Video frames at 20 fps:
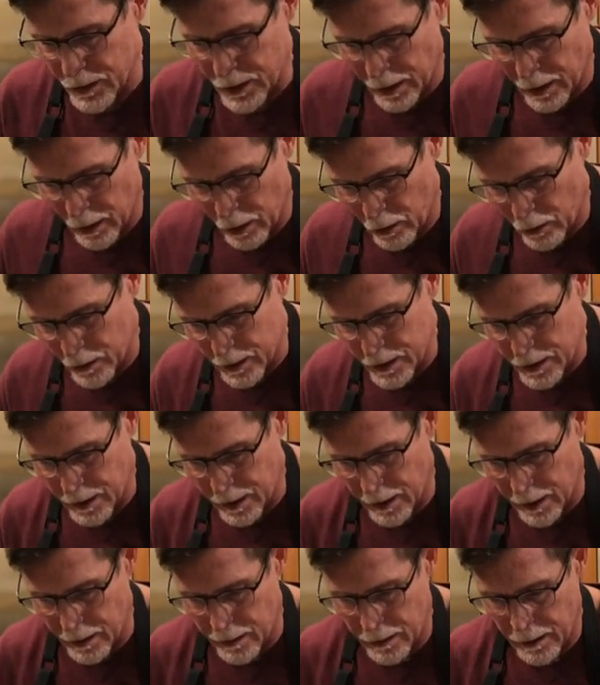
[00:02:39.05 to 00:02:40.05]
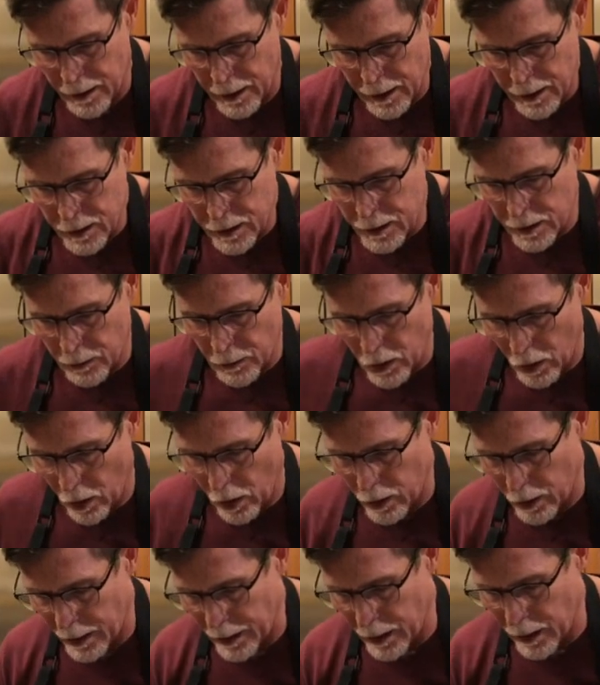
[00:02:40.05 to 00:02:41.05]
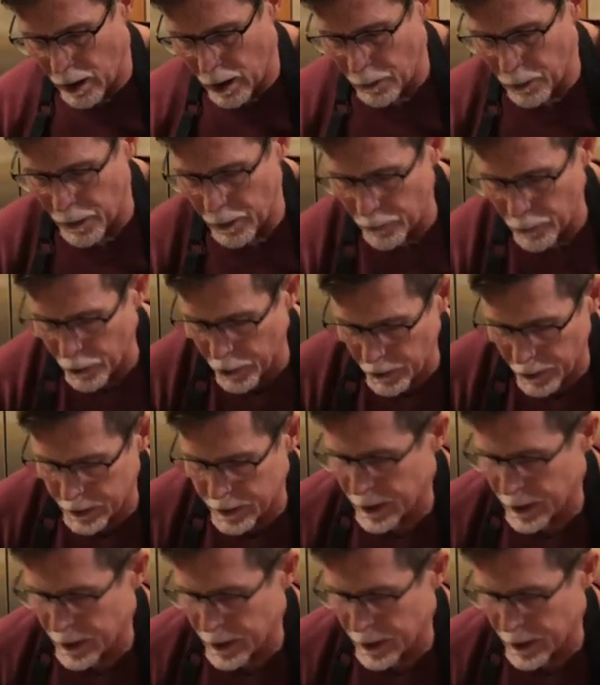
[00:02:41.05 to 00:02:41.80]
I always cut some garlic up and put it